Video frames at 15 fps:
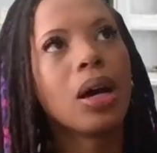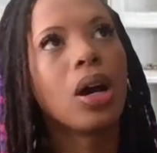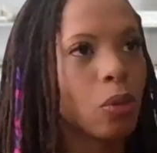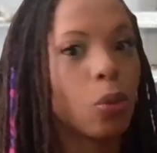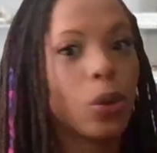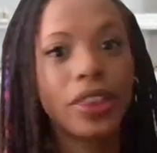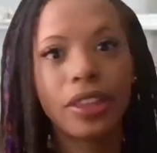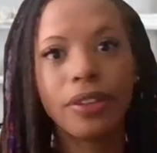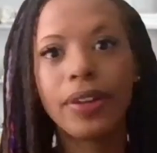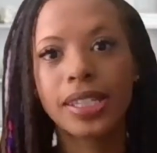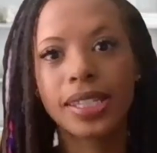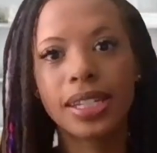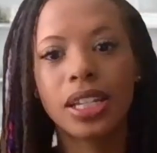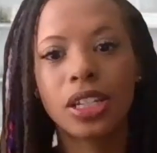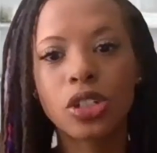With the
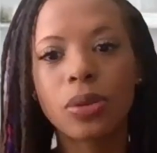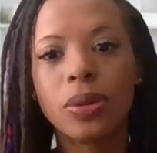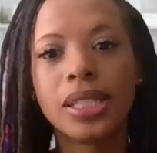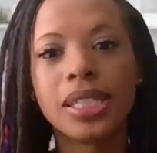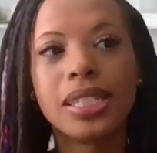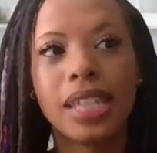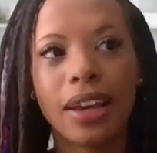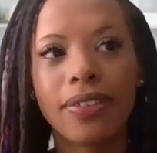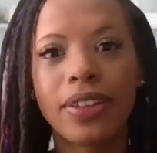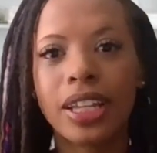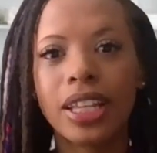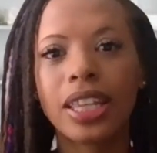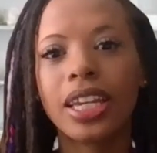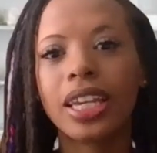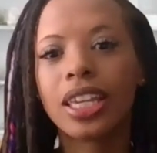residential ones,
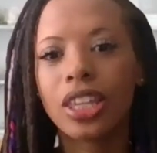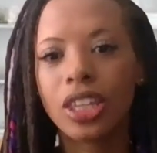definitely.